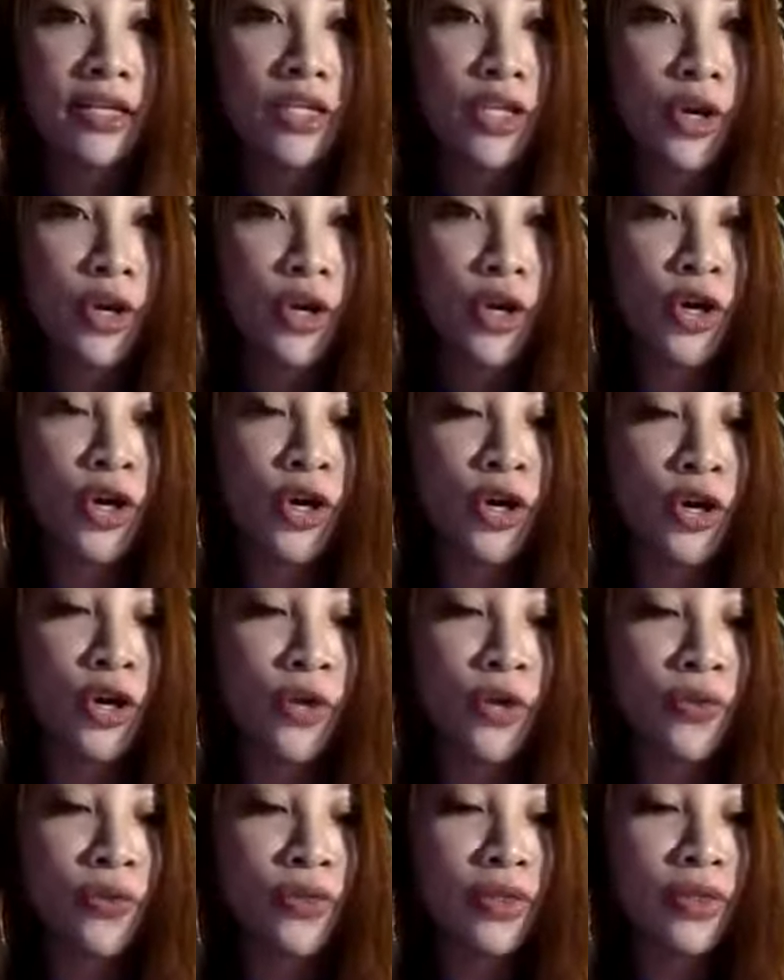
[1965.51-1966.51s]
So
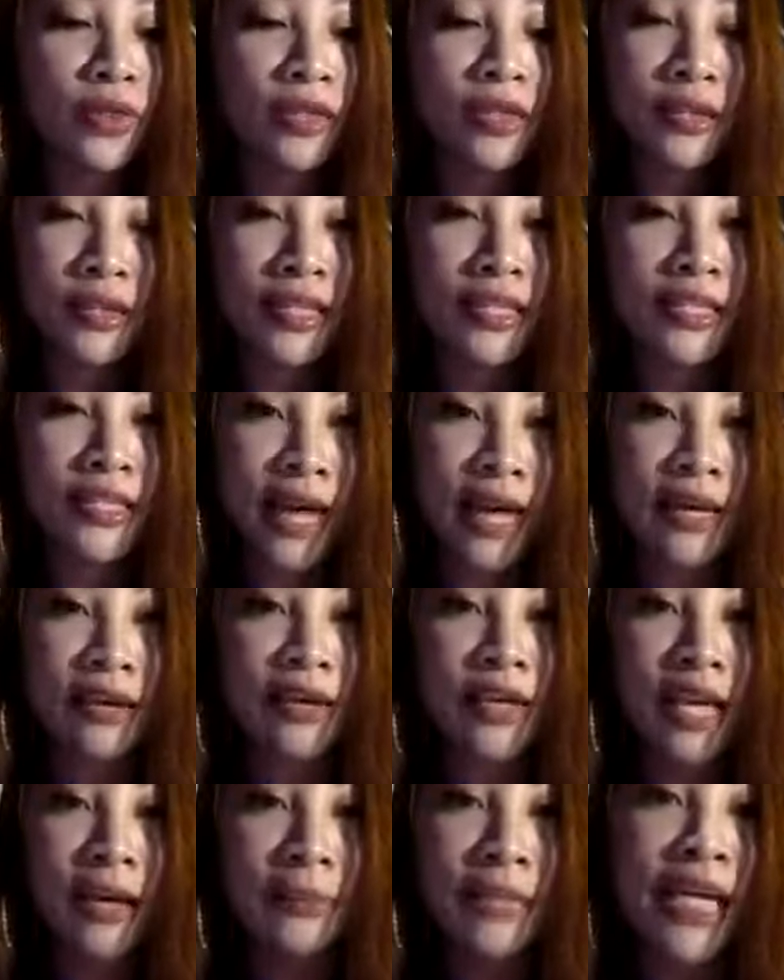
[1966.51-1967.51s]
hang
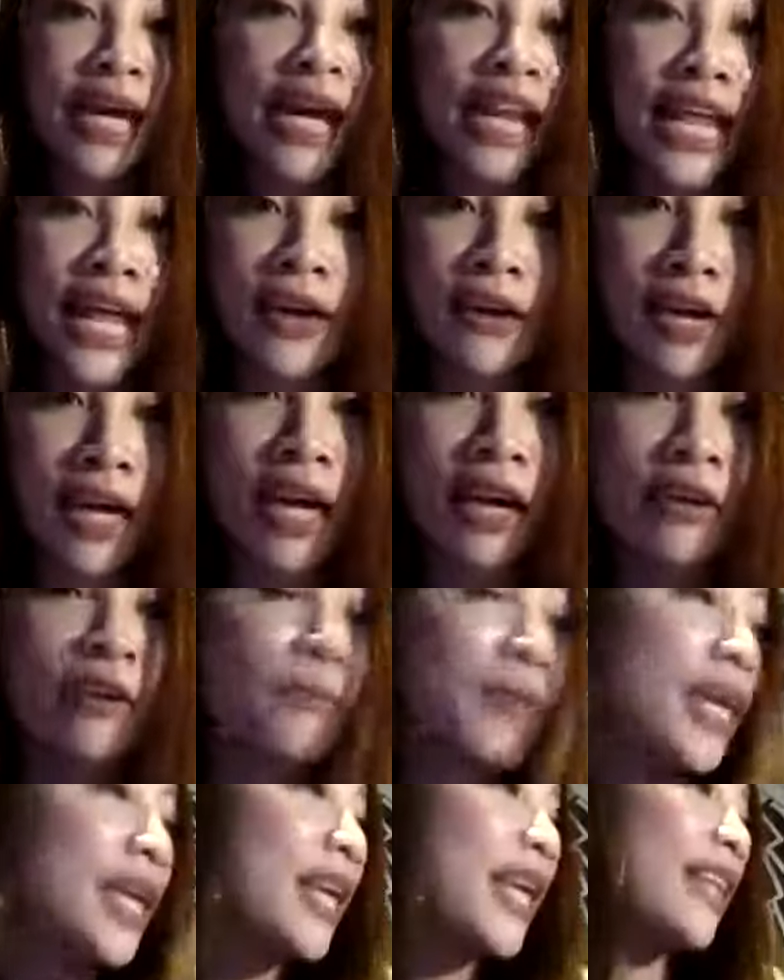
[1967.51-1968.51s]
on, yam cha lah, okay,
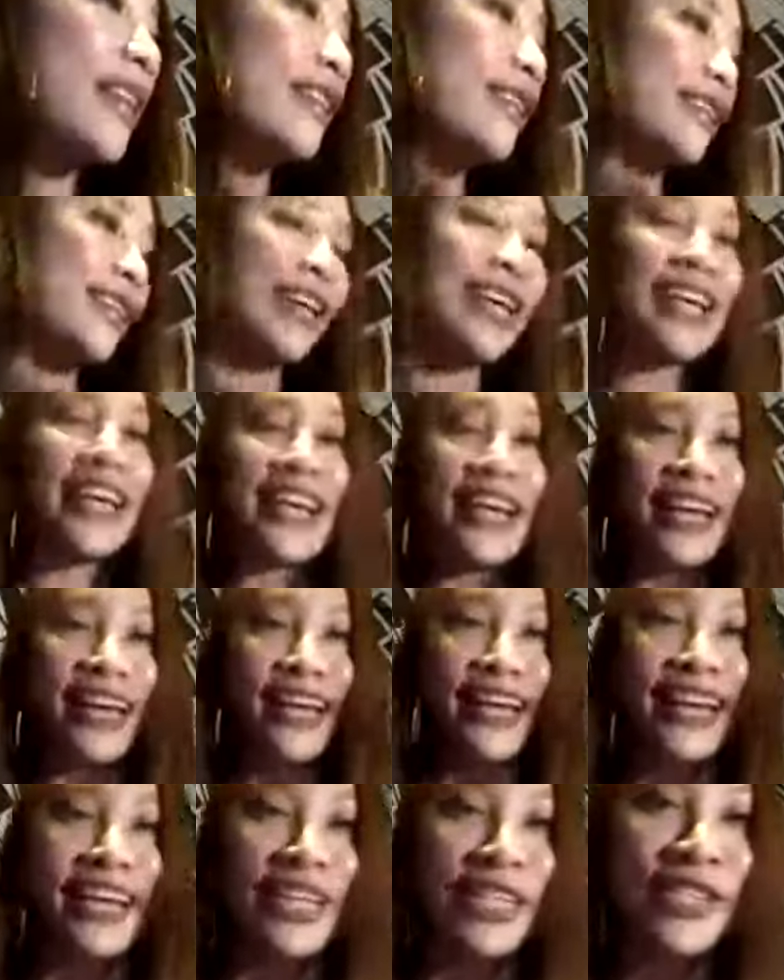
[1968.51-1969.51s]
make it.
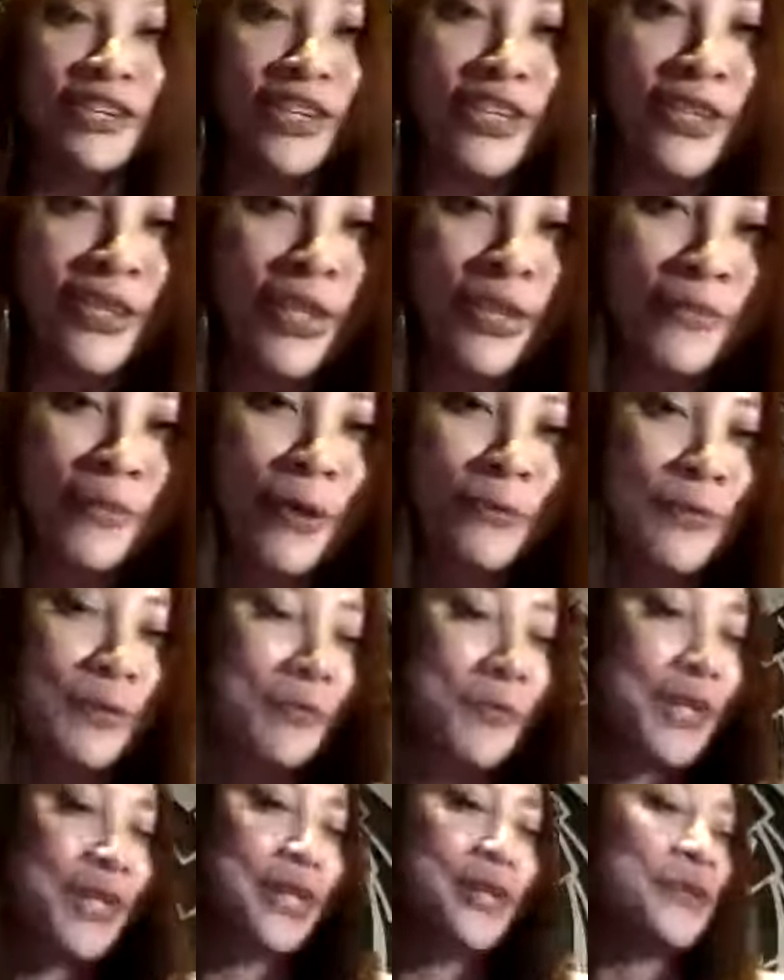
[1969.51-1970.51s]
Introduce more
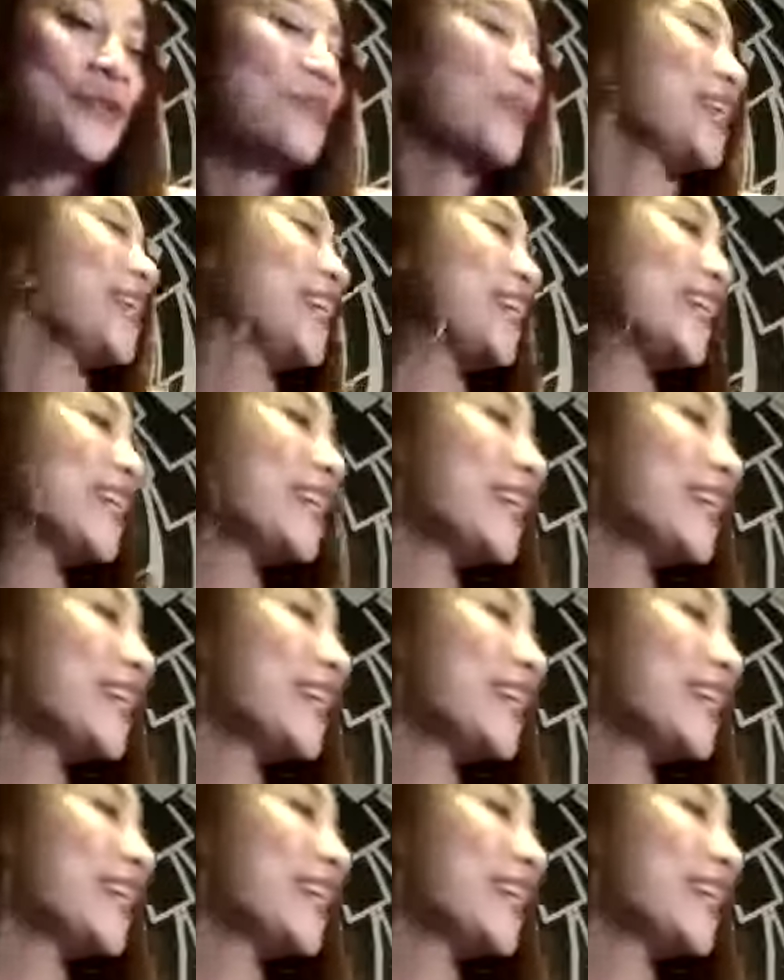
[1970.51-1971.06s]
people to me.